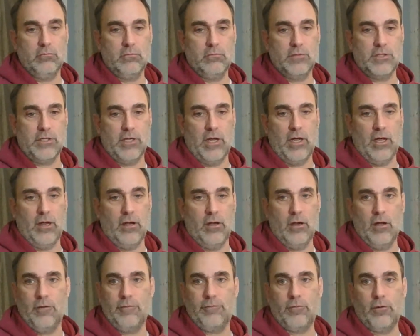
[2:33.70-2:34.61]
say
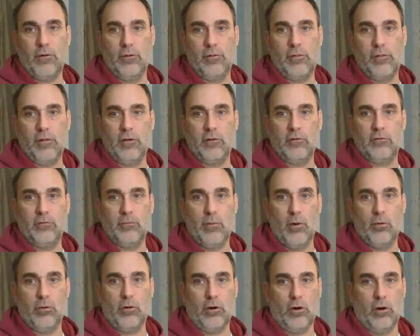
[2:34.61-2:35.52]
enough good things
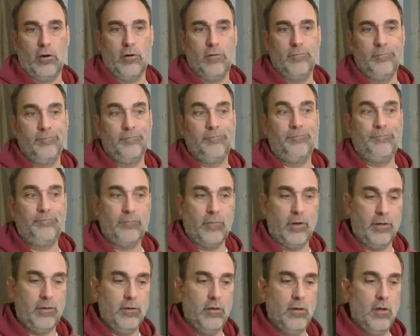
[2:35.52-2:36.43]
about her.
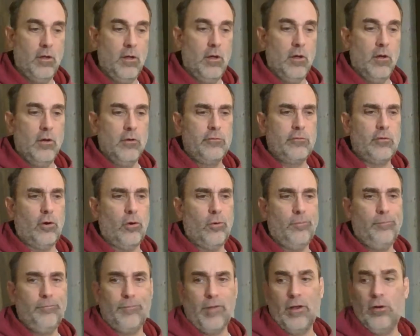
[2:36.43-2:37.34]
Right?
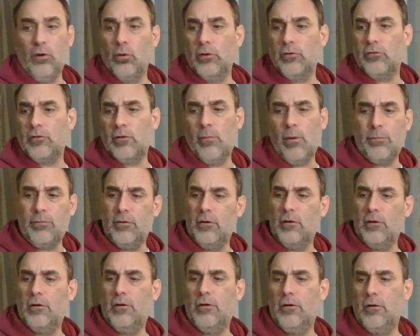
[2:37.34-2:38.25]
So I notice I'm up
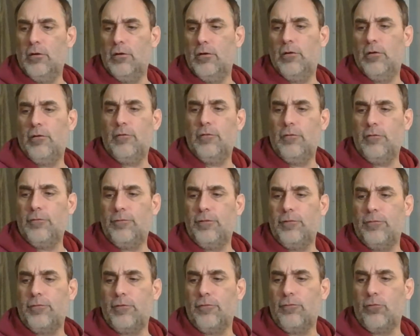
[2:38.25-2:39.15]
to uh,
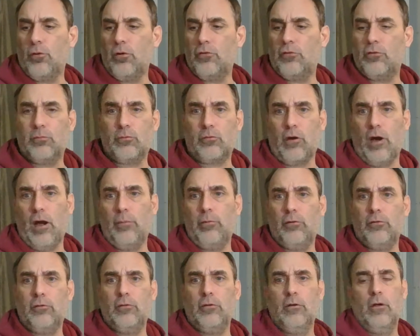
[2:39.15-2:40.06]
54
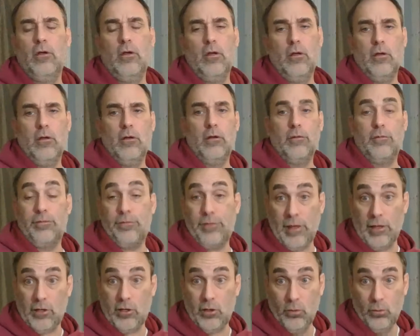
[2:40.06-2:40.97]
subscribers.
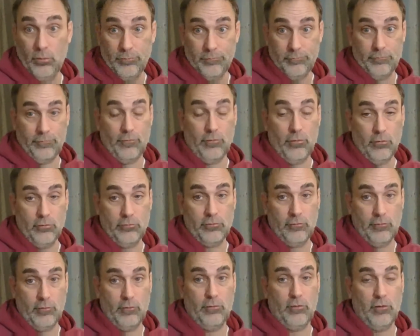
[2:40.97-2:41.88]
Thank you for those
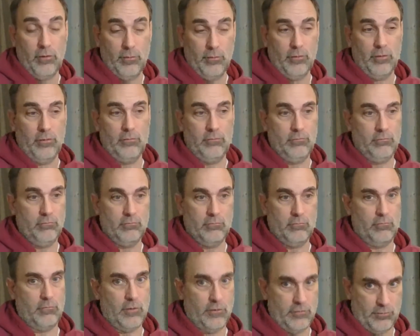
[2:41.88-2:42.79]
of you that have been
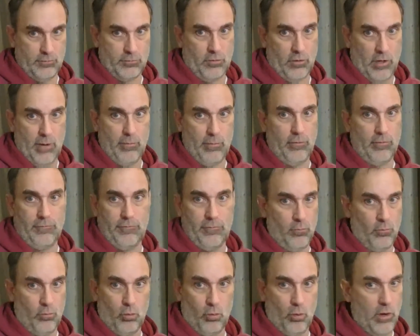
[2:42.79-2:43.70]
a subscriber
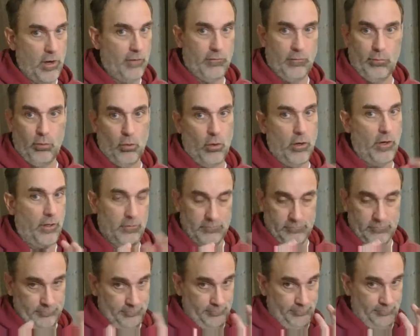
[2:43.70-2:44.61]
from whatever point,
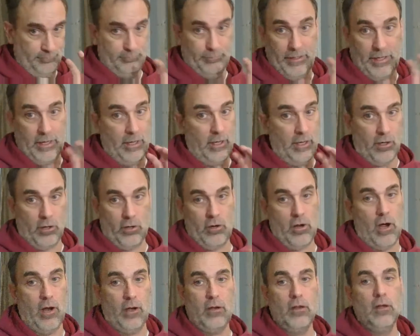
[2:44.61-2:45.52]
beginning or
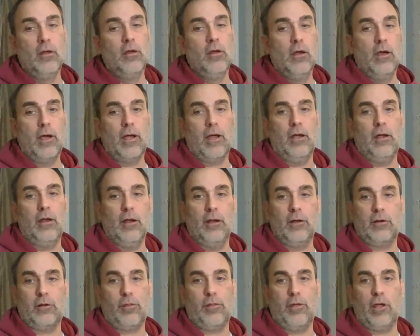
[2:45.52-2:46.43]
not. Again, I'd
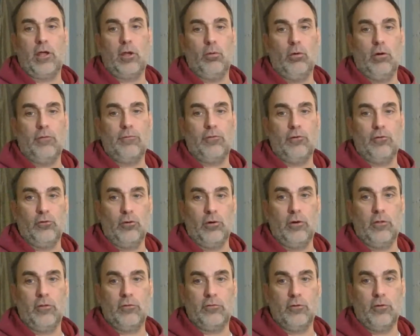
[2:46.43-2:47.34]
like to thank you all for
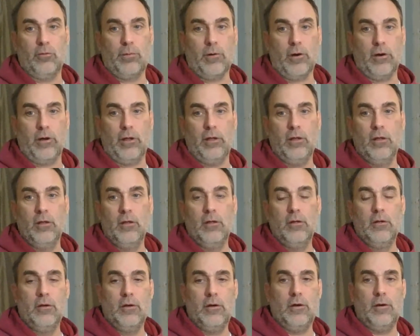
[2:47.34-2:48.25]
joining this little party
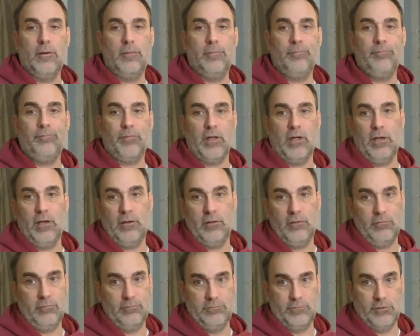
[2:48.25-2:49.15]
um,
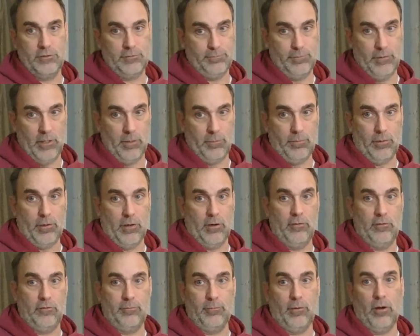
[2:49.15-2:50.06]
and just being part
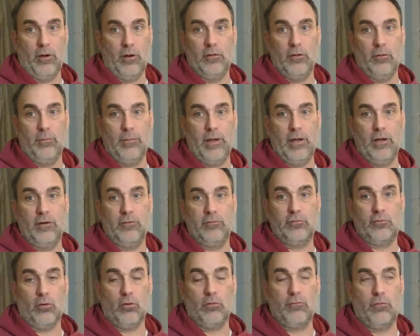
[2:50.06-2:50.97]
of this merry little band of
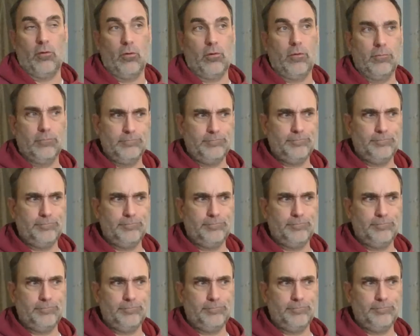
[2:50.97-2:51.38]
stroke folk